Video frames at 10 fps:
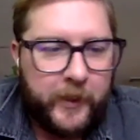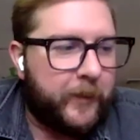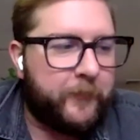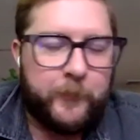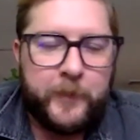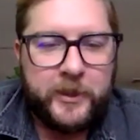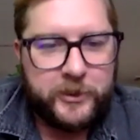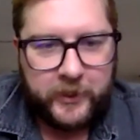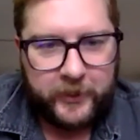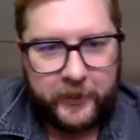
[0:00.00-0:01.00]
any
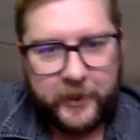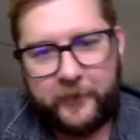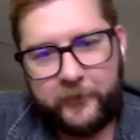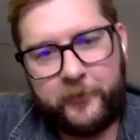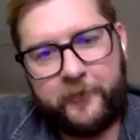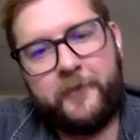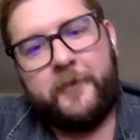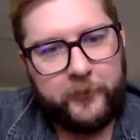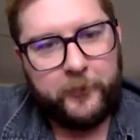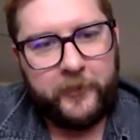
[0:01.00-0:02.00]
information I can gather is
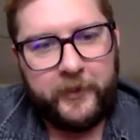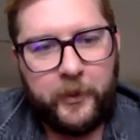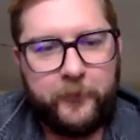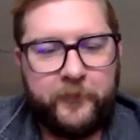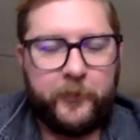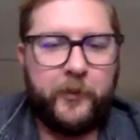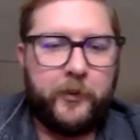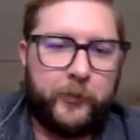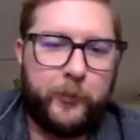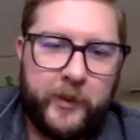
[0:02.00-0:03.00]
ultimately helpful
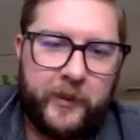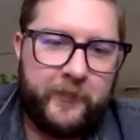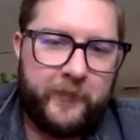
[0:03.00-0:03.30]
along the way.